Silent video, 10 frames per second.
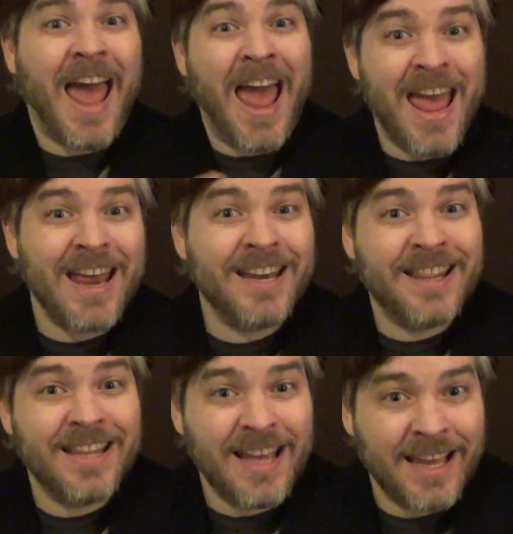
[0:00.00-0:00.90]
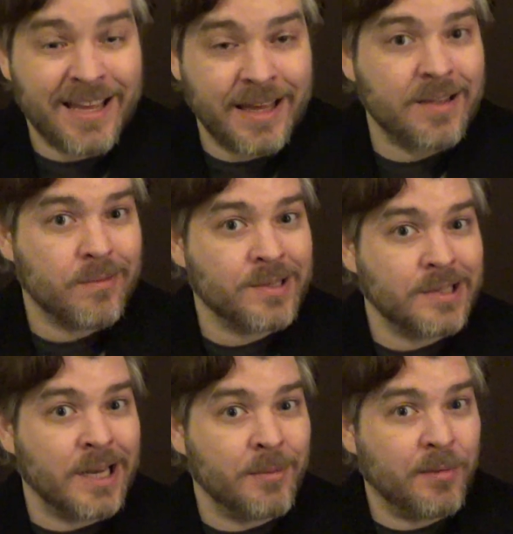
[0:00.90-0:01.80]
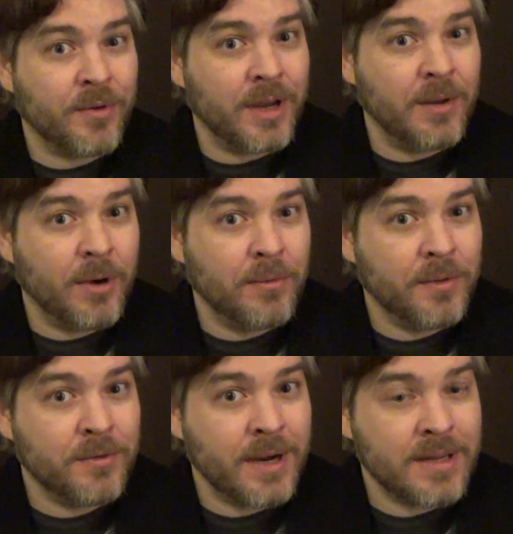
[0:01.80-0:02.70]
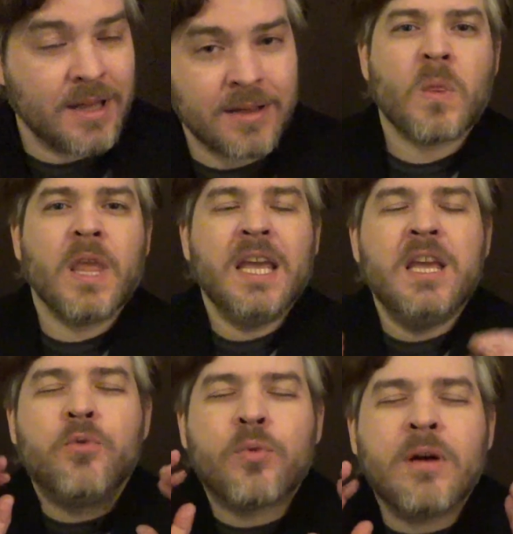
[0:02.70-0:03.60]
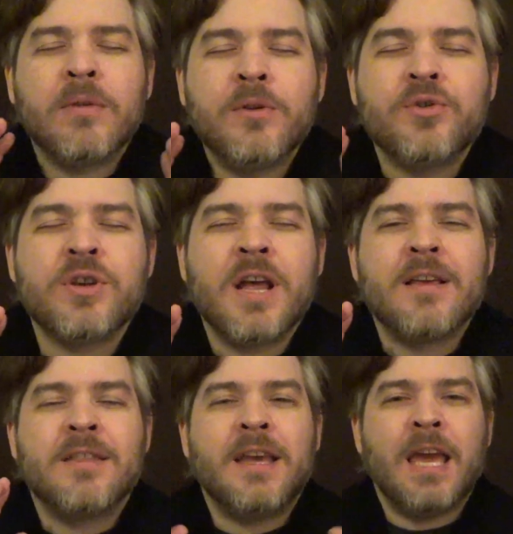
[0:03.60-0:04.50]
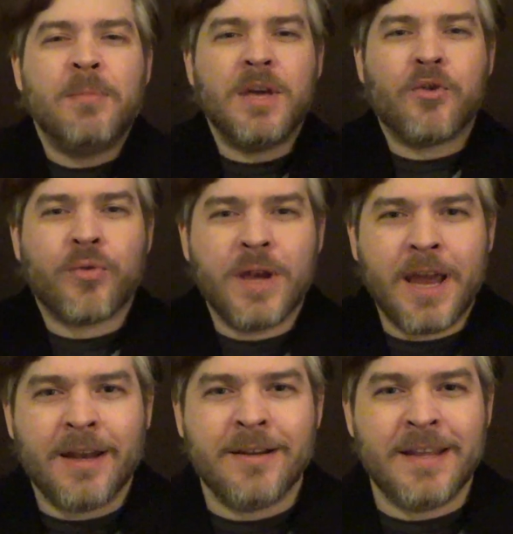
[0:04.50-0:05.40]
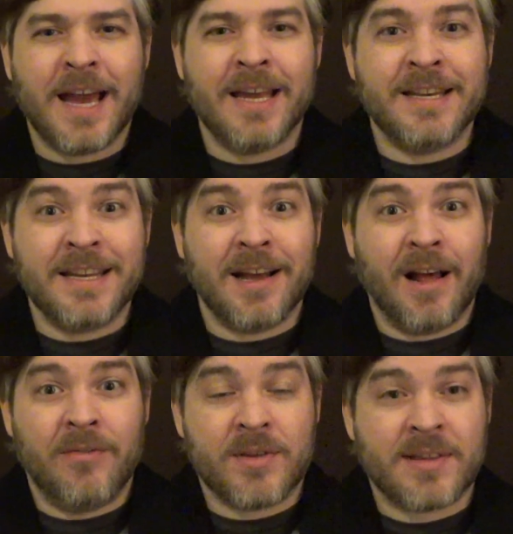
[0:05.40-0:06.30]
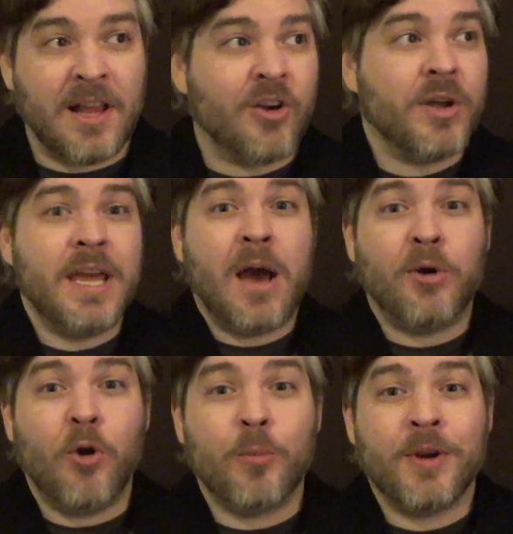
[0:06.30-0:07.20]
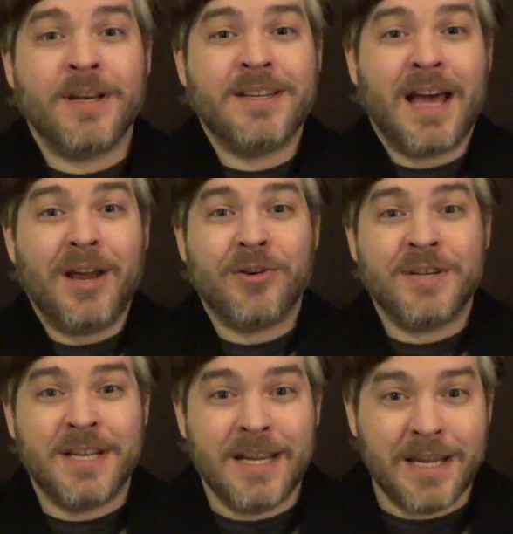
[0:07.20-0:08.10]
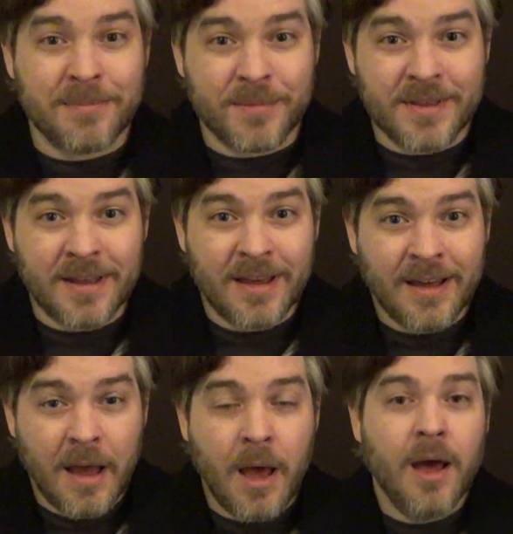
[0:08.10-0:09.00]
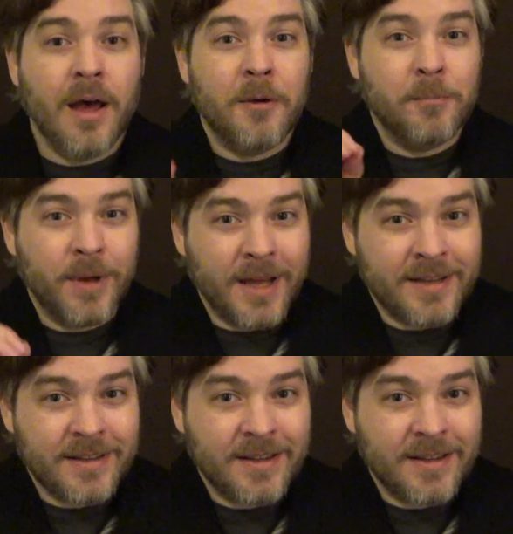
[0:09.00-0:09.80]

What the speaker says: and the Yankees, which a lot of people forget he won with the Red Sox. He revolutionized the game. He created the idea of a slugger. He out-homered entire teams. But